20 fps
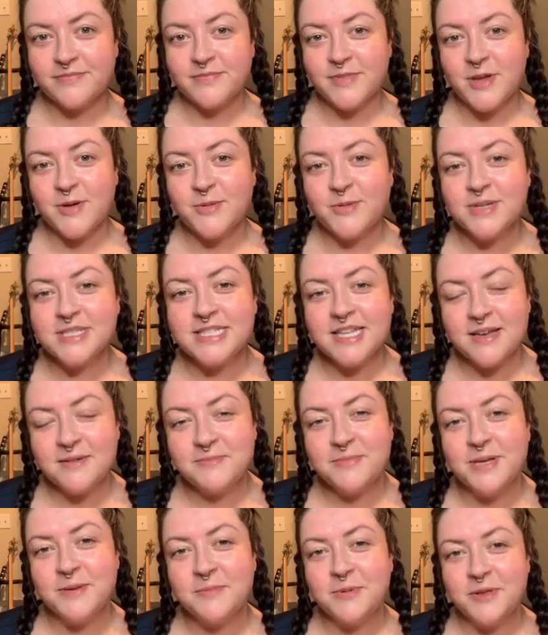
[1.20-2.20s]
What's up,
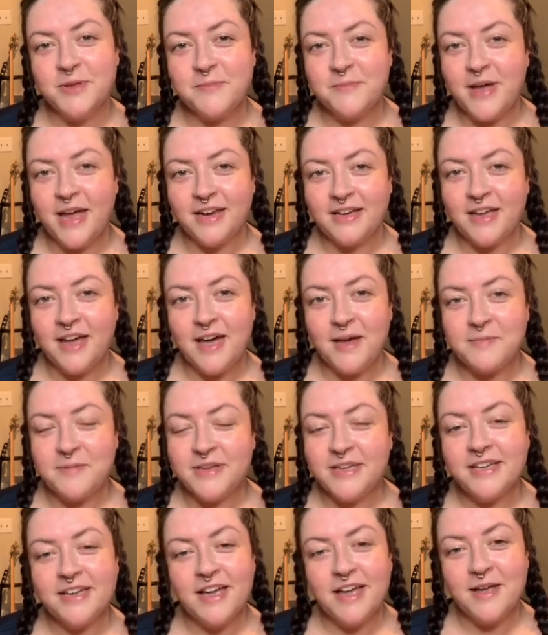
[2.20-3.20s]
people of Bad
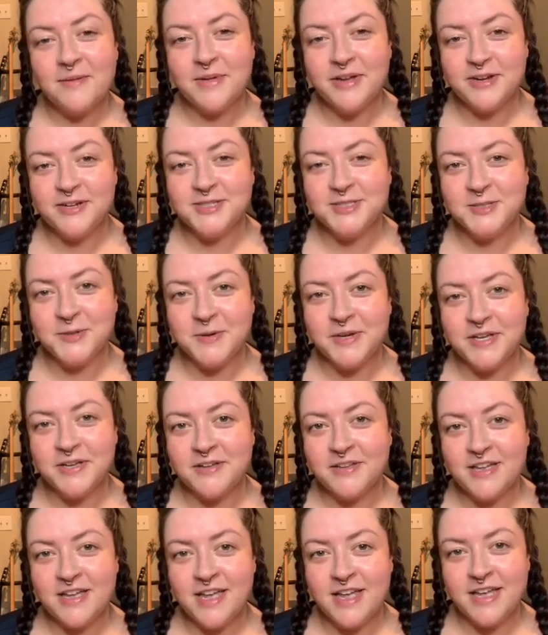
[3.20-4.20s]
Copy? I'm Erin
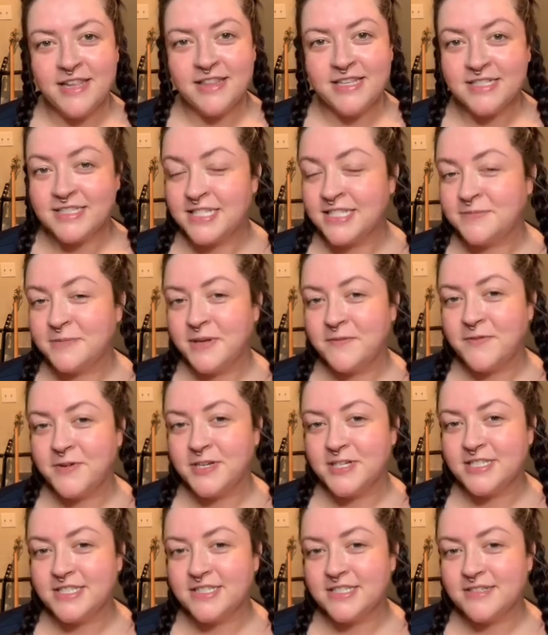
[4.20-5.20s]
Doyle, and this is my
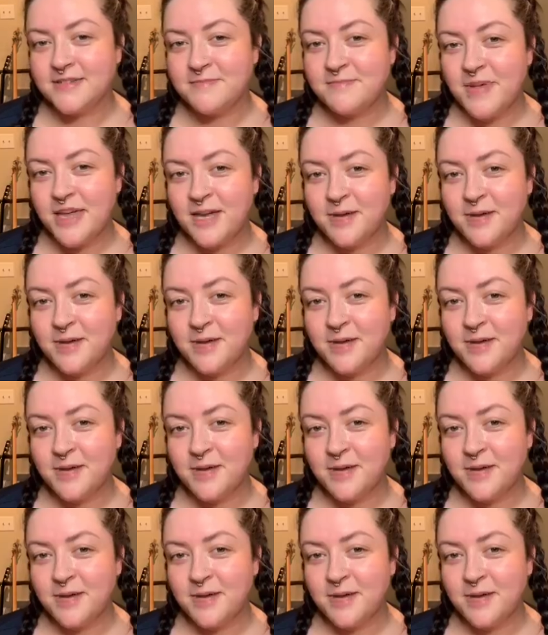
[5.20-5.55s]
first makeup